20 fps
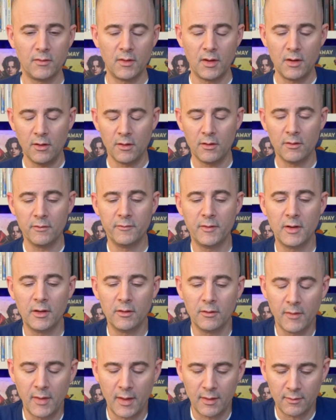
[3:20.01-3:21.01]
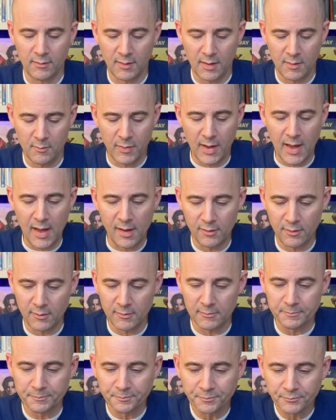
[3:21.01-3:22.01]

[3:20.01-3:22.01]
They all follow that same pattern.